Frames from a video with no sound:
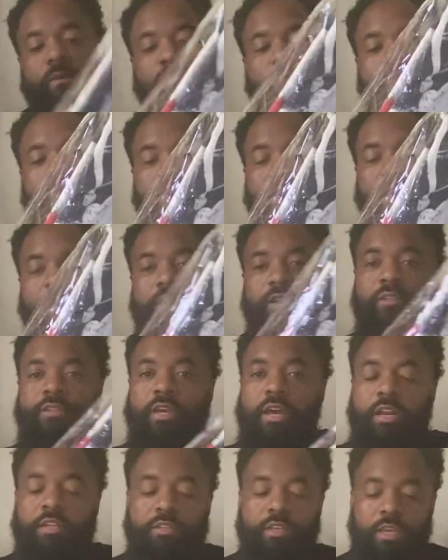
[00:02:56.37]
when I
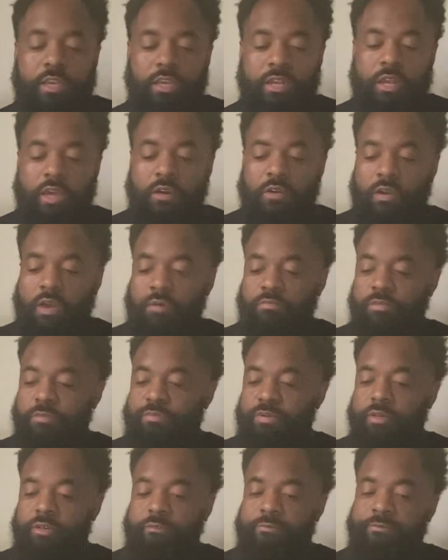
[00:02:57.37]
decide to take it out, I'm gonna
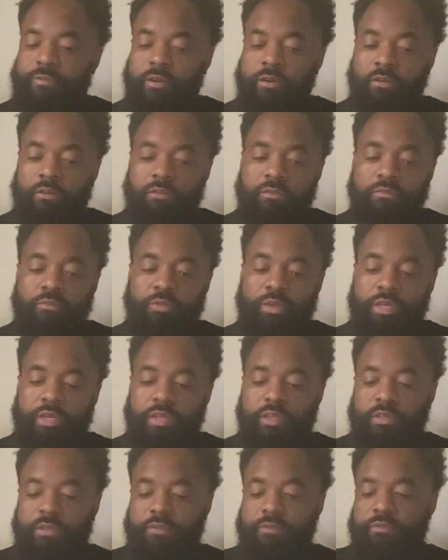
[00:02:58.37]
put a fit on with it.
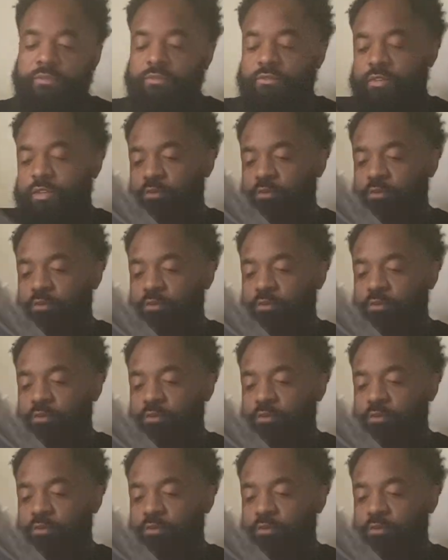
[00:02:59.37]
See